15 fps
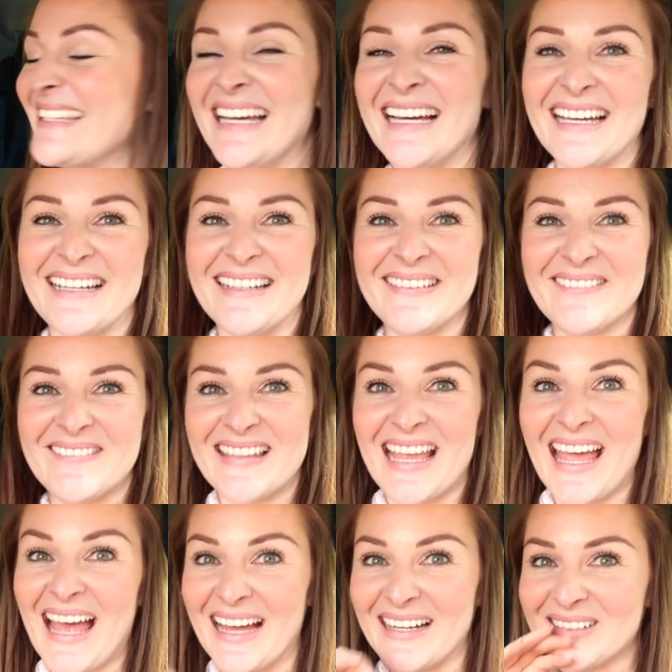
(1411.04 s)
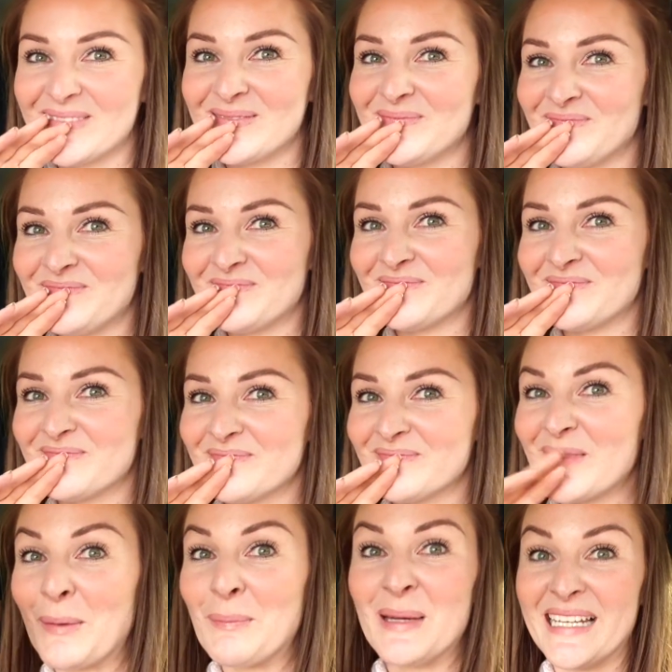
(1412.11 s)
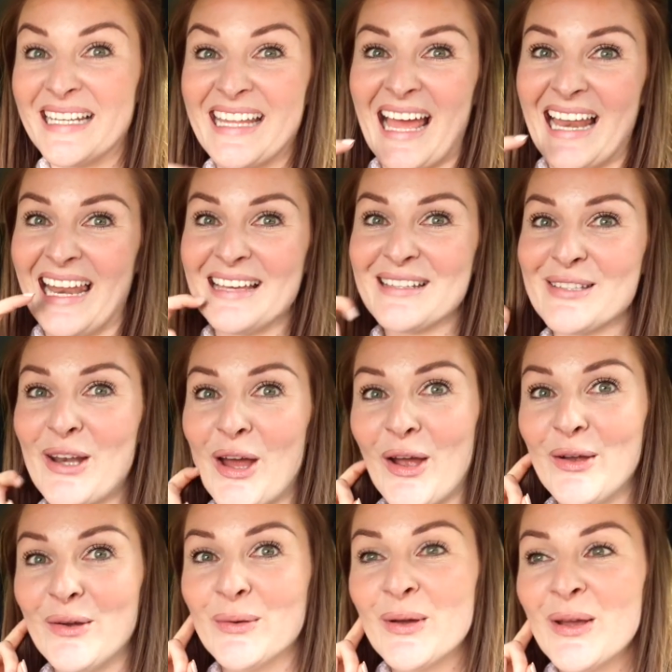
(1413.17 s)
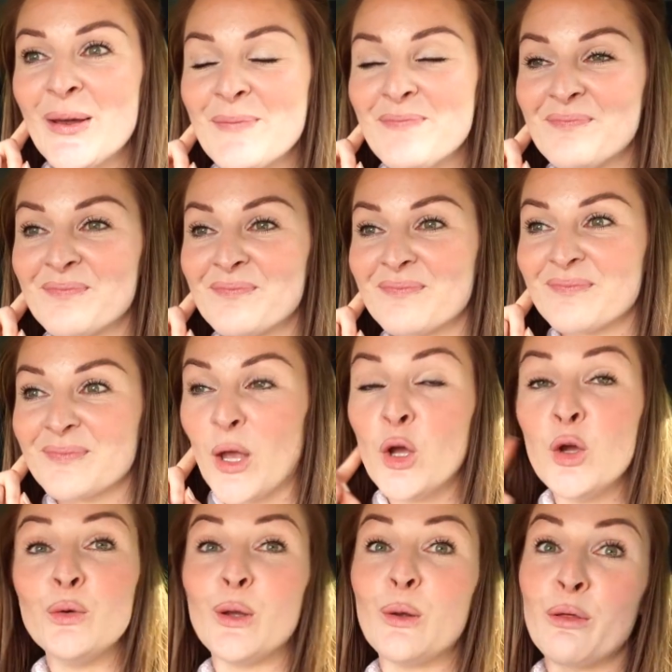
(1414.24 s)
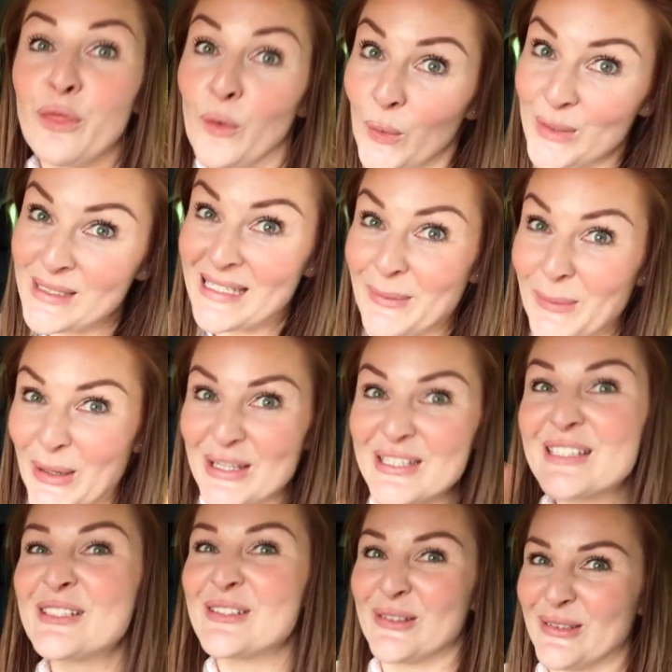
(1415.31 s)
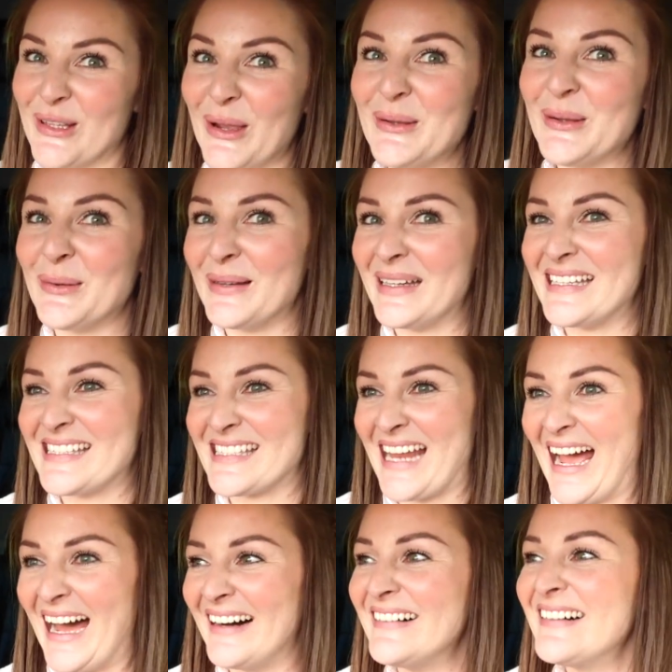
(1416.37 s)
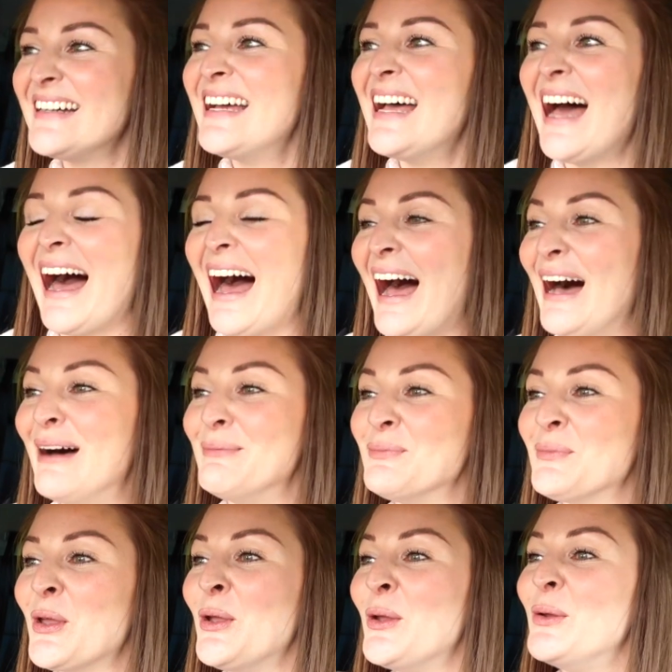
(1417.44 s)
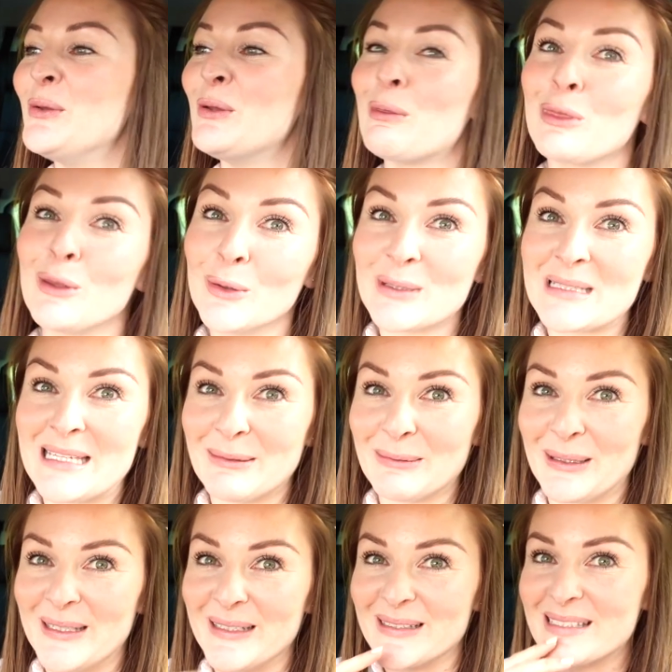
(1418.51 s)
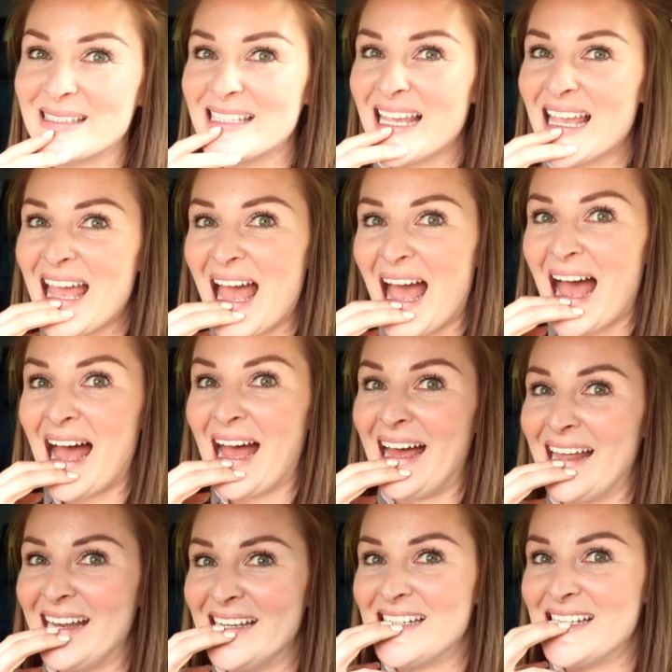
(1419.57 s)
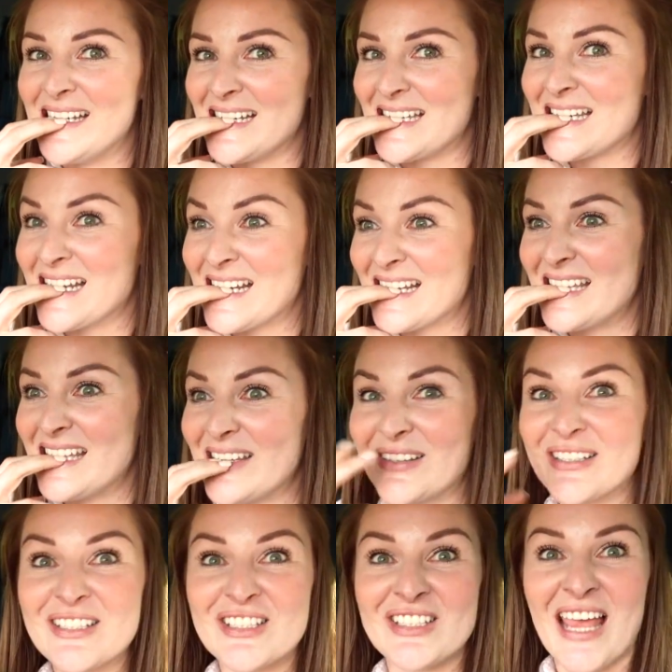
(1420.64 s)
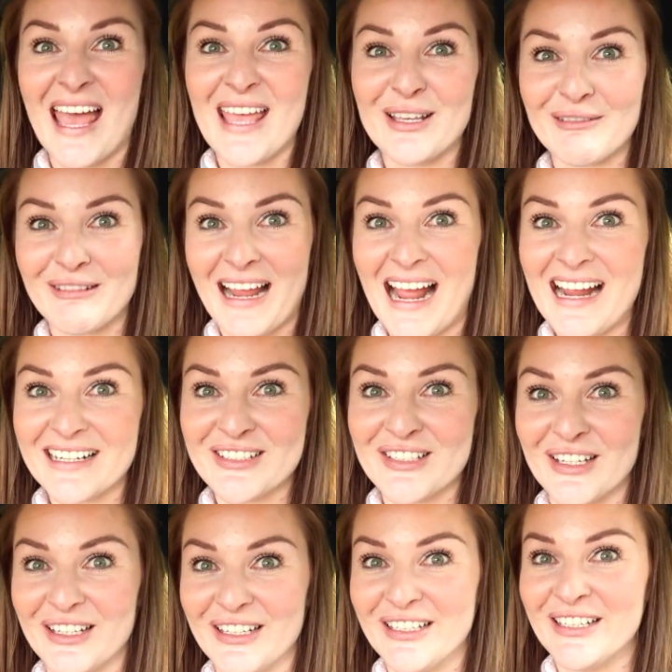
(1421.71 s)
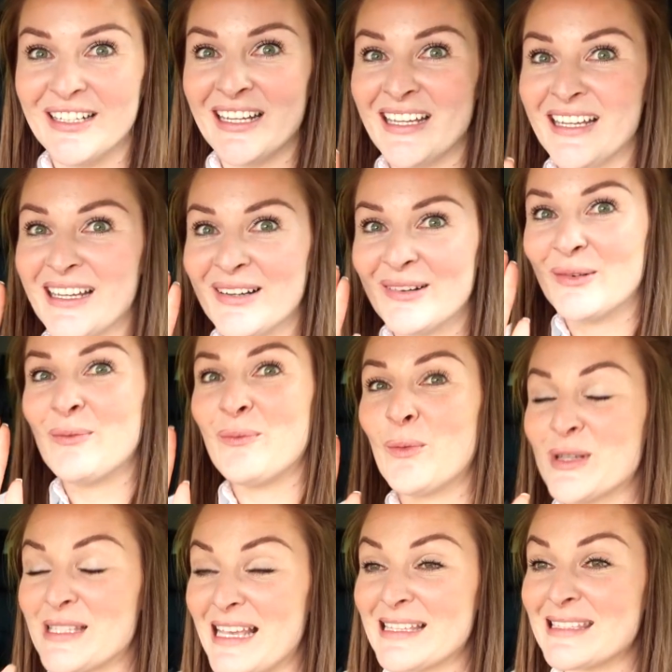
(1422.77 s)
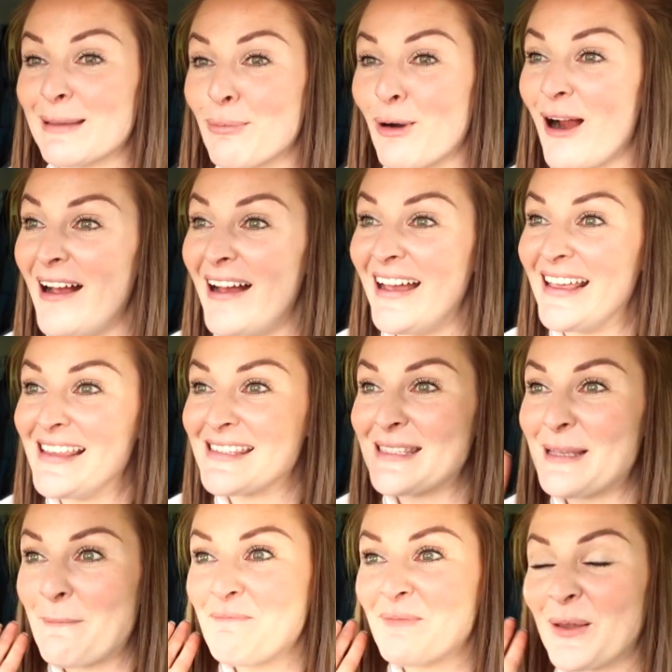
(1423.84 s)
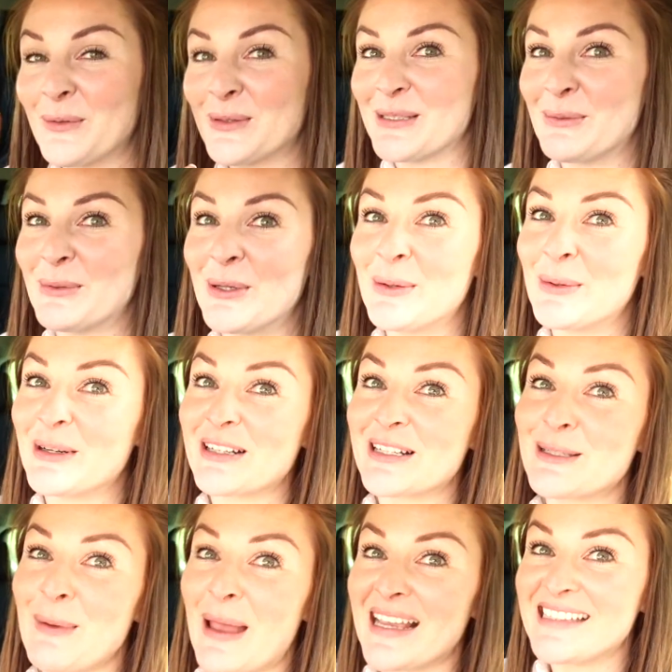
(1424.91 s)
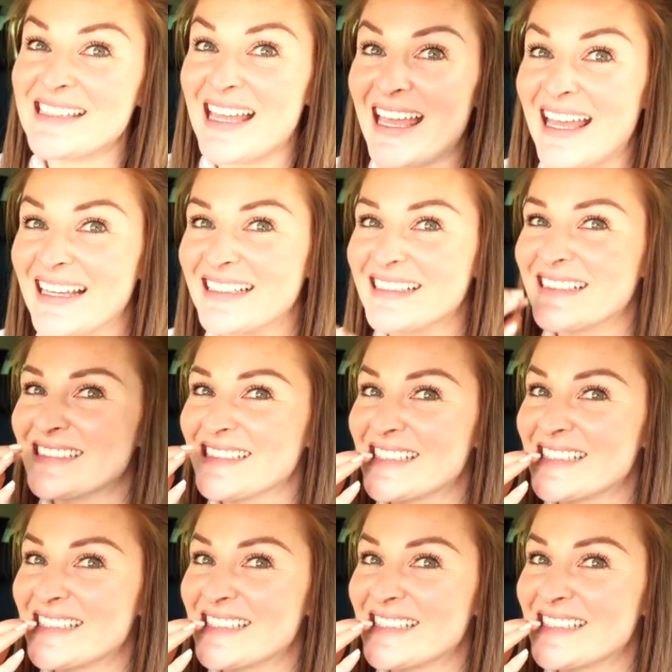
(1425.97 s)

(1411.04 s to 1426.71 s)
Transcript: So, yeah. But yeah, let us know who you thought it was, because you'll know who it is now. Who you thought it was, and you can share your reaction. Was it a surprise? Was it what you were expecting?